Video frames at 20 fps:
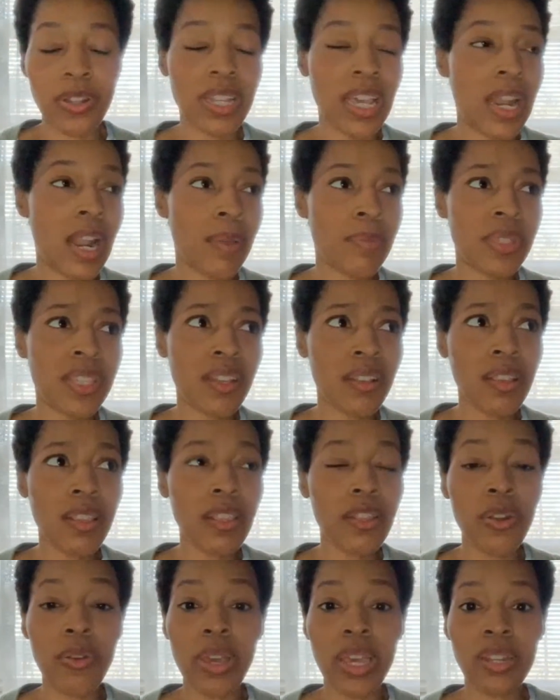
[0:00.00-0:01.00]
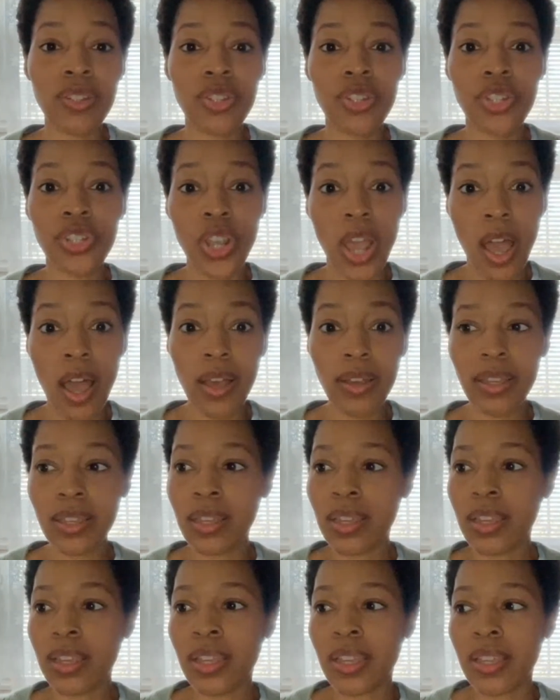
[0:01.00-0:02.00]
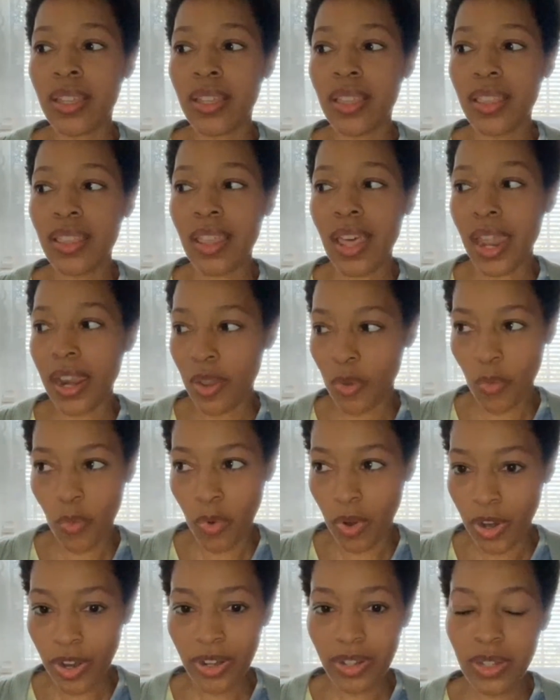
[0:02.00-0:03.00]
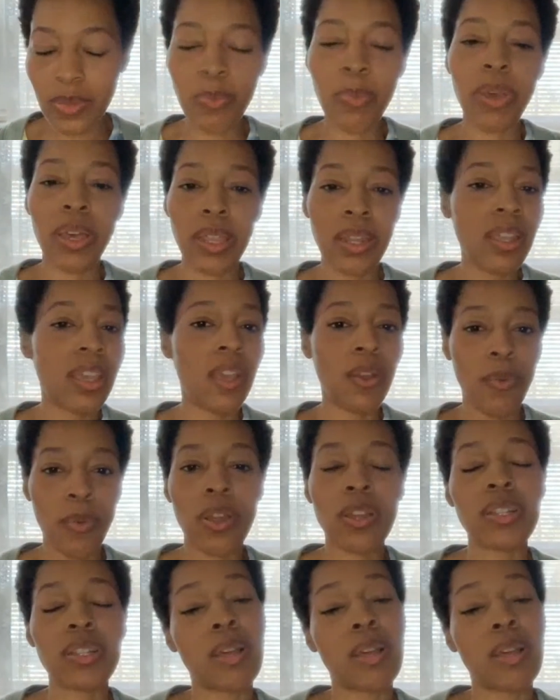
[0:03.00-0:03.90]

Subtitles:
And I'm still a little in shock that it worked, but it worked.